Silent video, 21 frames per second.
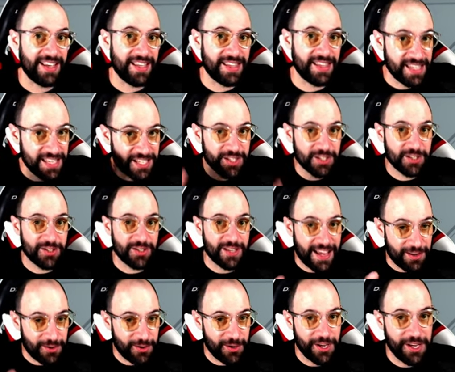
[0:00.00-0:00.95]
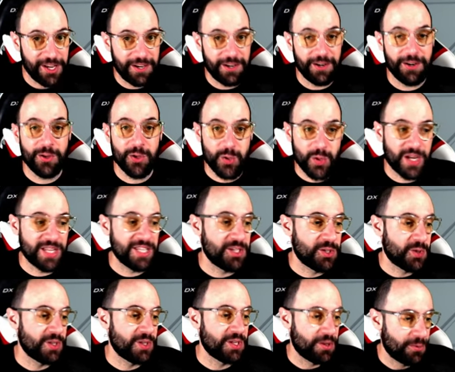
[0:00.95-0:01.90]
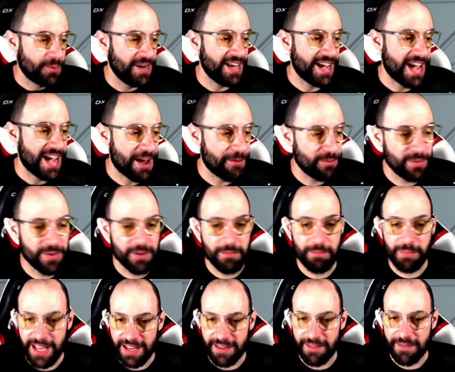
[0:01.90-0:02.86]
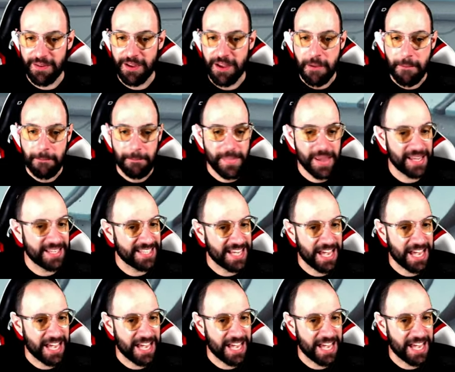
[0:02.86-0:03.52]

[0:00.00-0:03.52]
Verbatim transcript: in this year twenty twenty-three. I will be playing Big